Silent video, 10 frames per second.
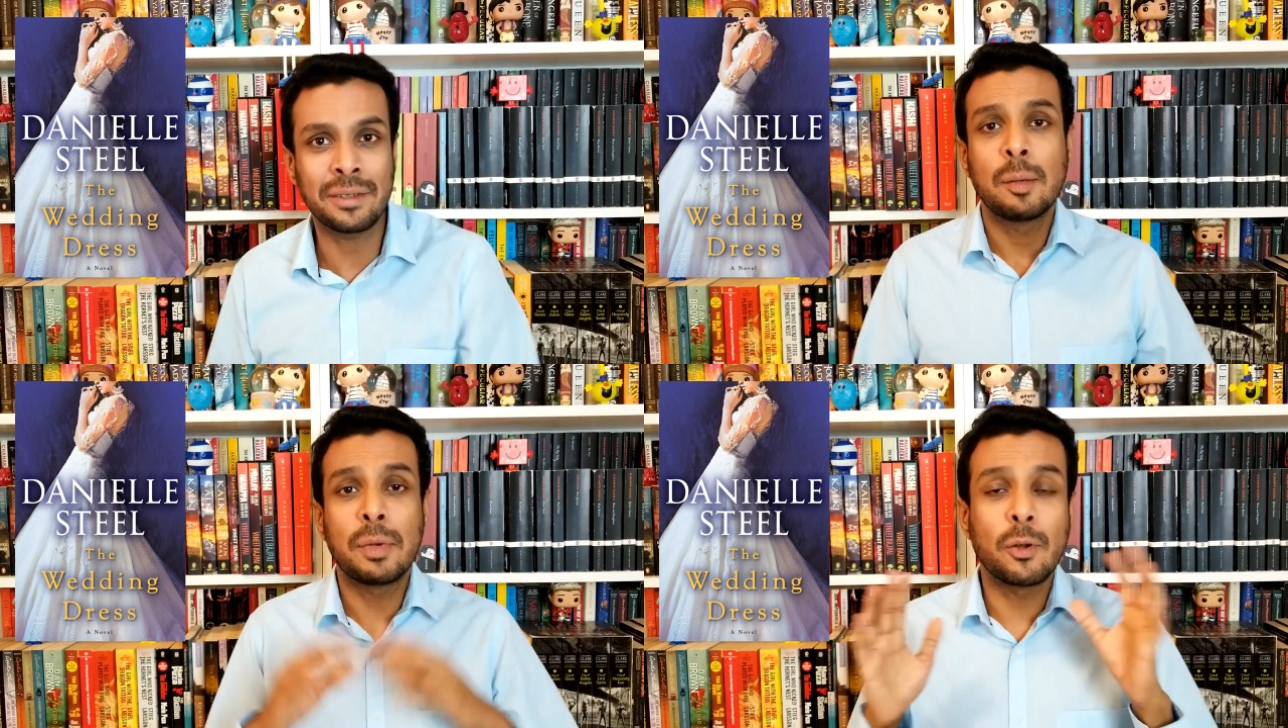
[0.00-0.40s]

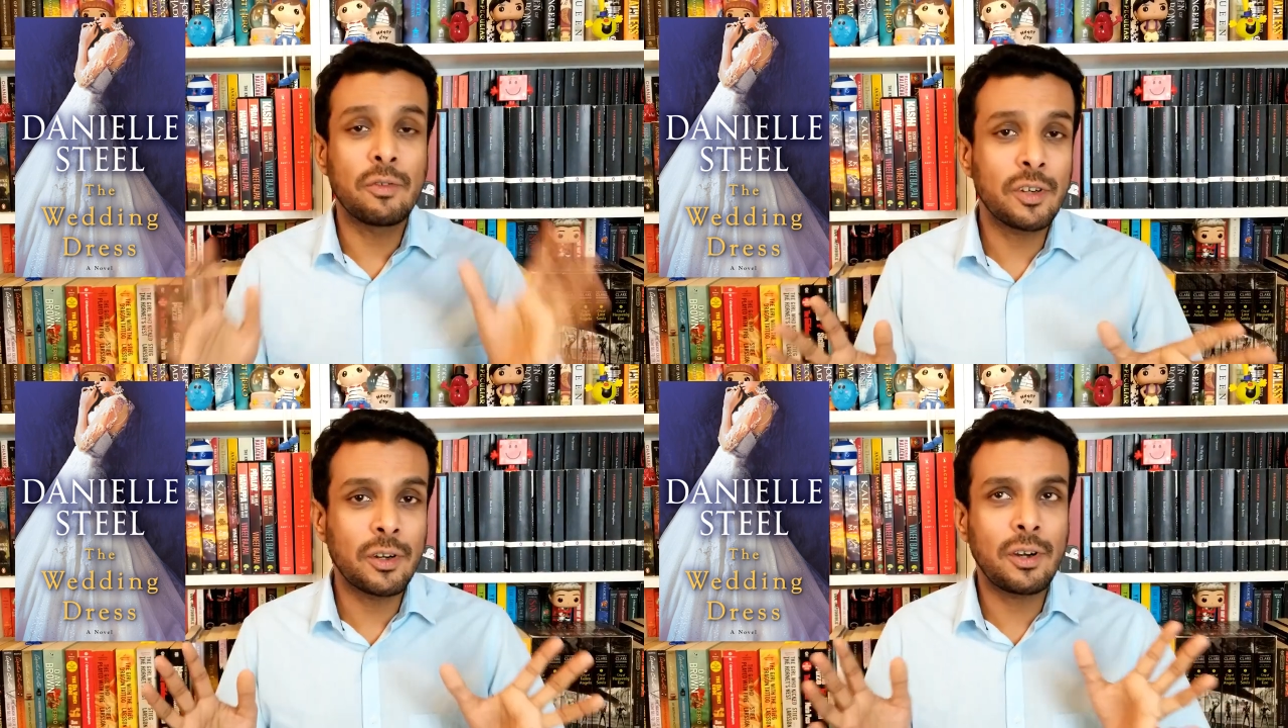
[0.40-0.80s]
But
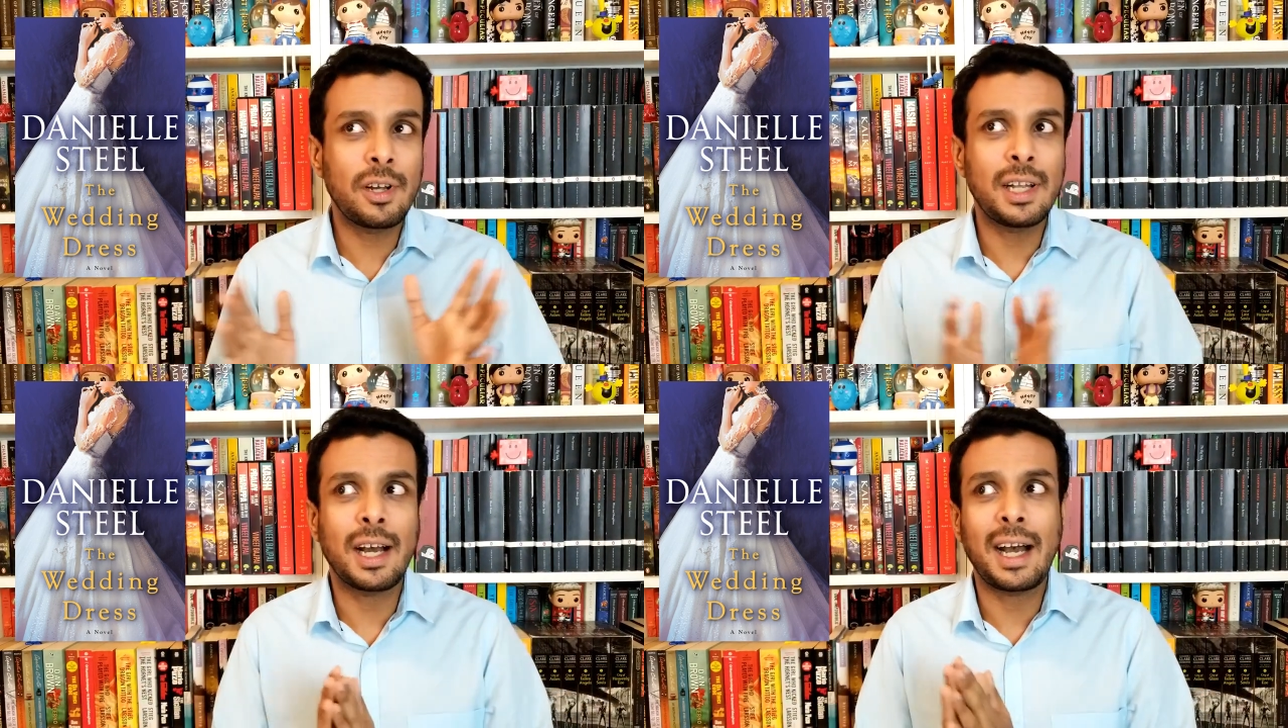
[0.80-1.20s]

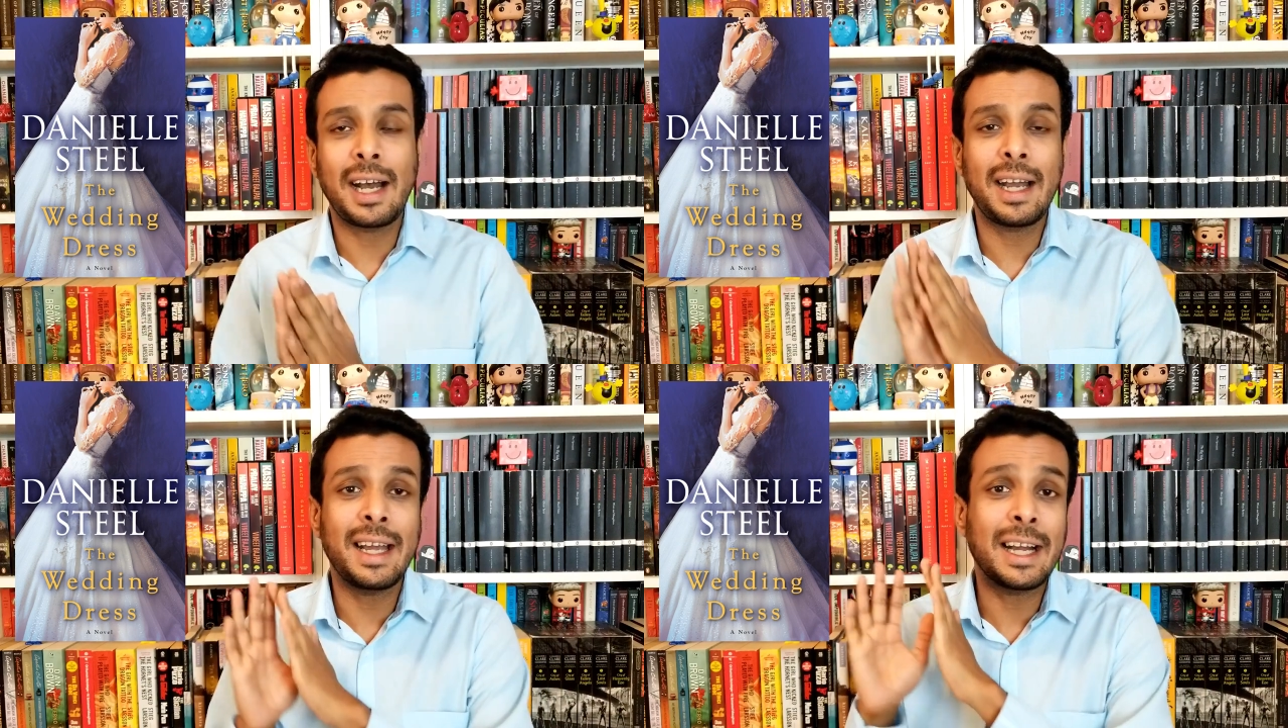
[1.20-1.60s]
overall,
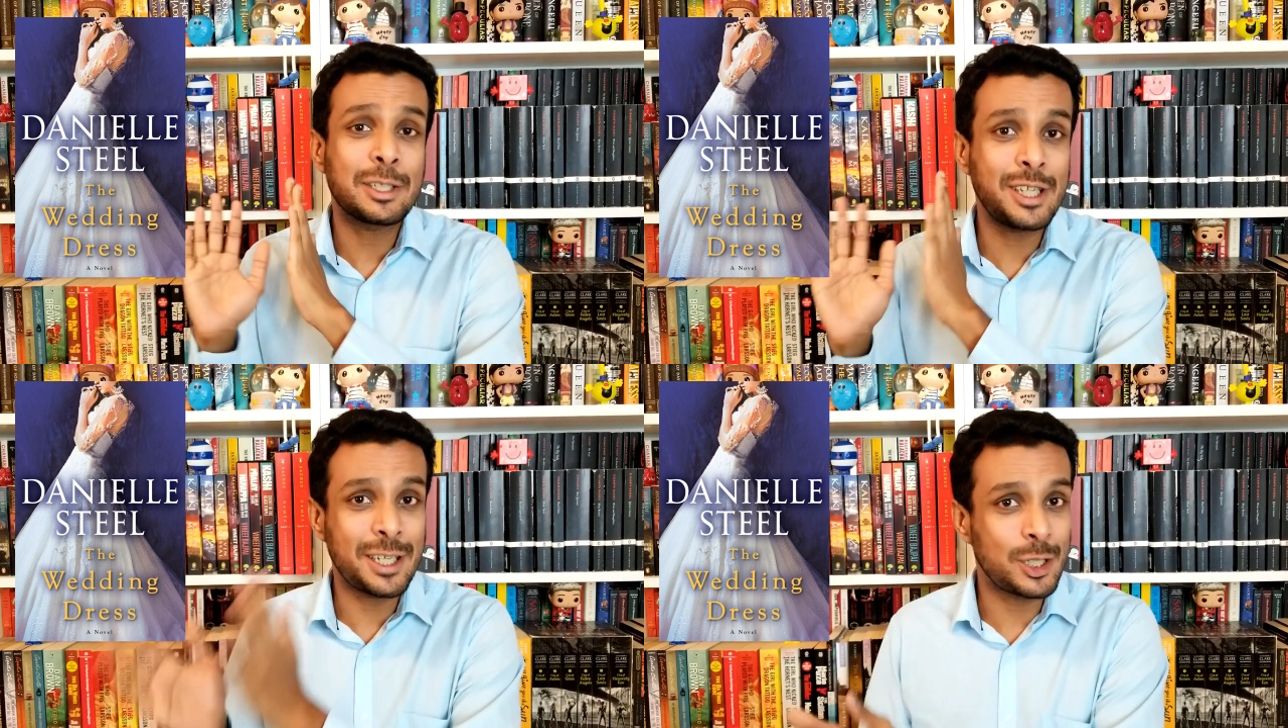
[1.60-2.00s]
I
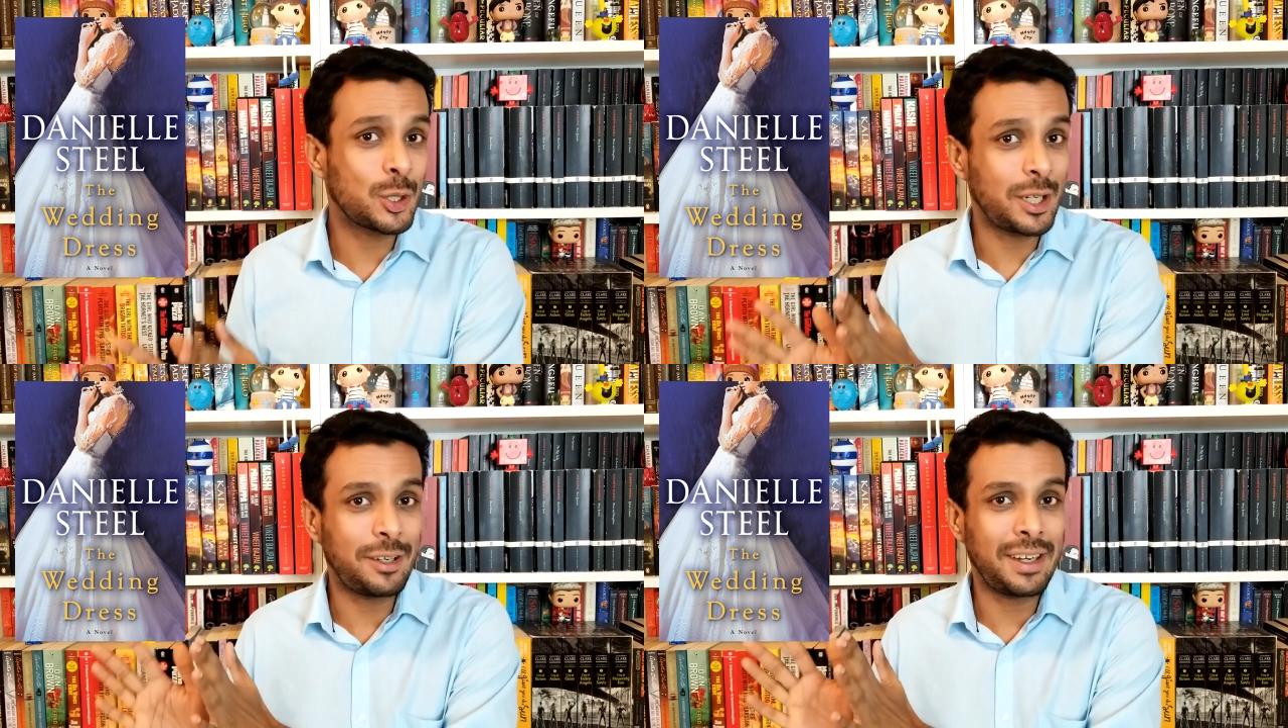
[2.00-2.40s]
actually
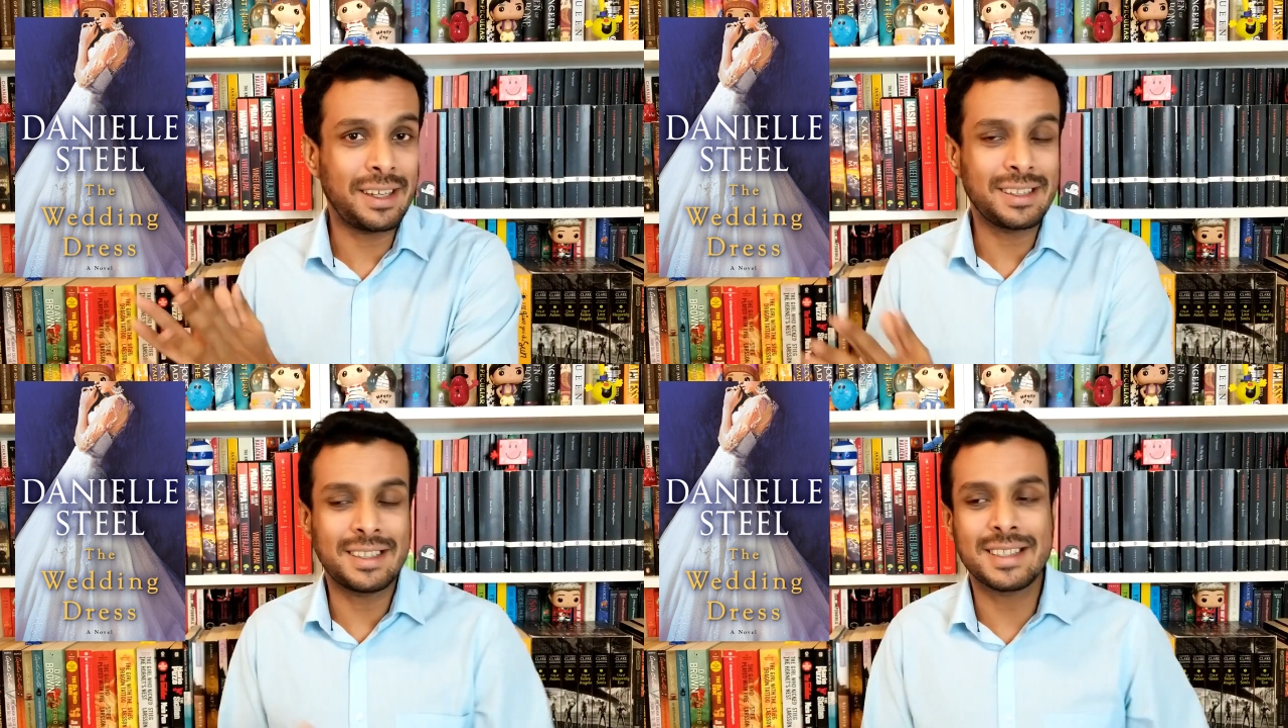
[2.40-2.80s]
enjoyed
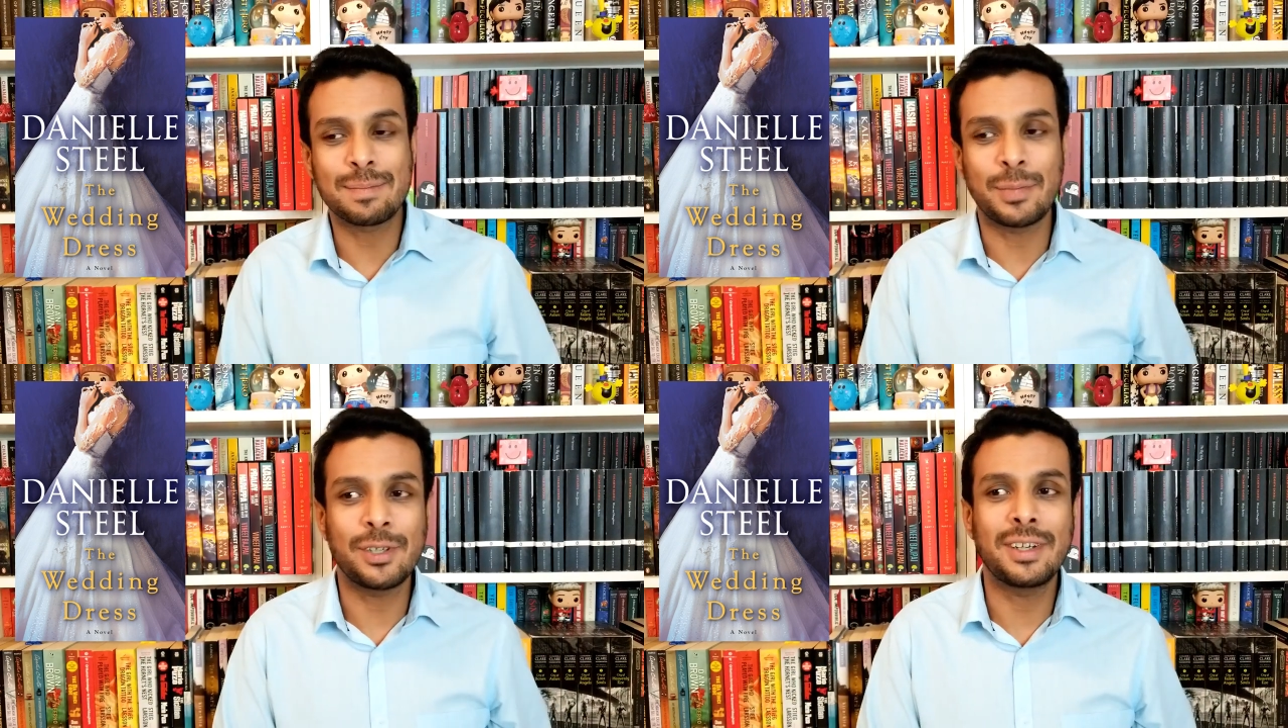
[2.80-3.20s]
reading this
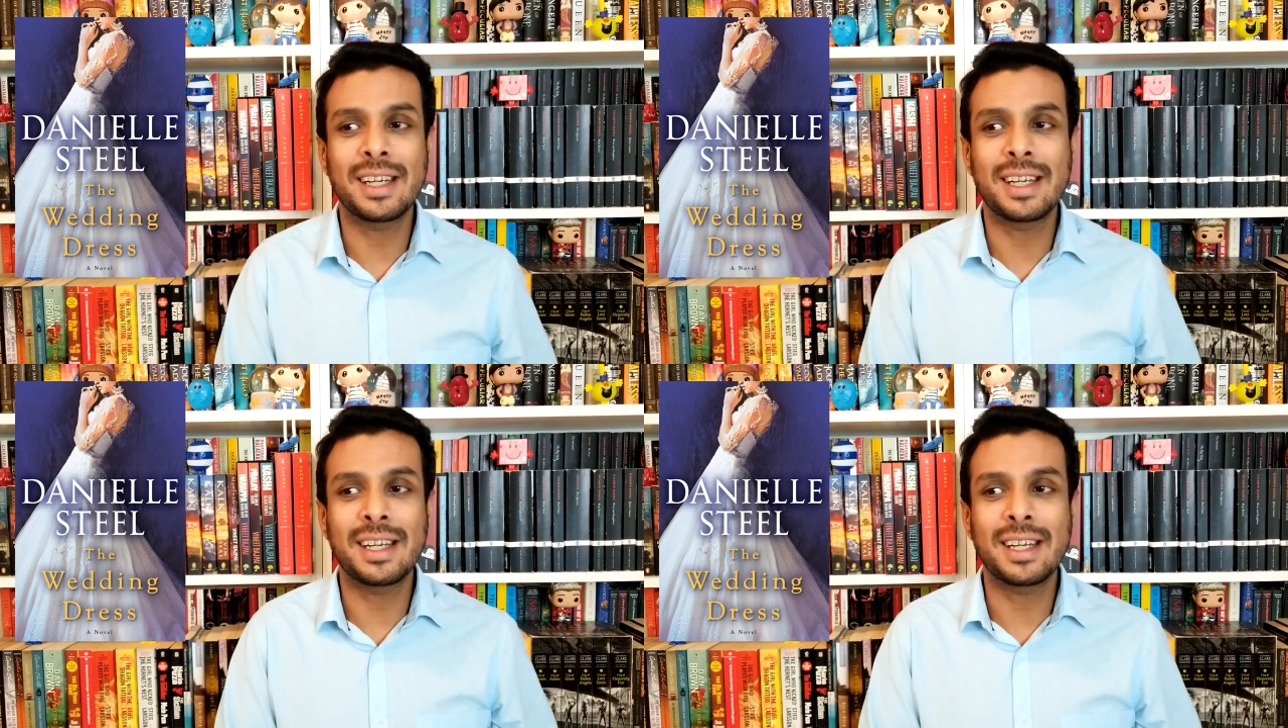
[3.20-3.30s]
book,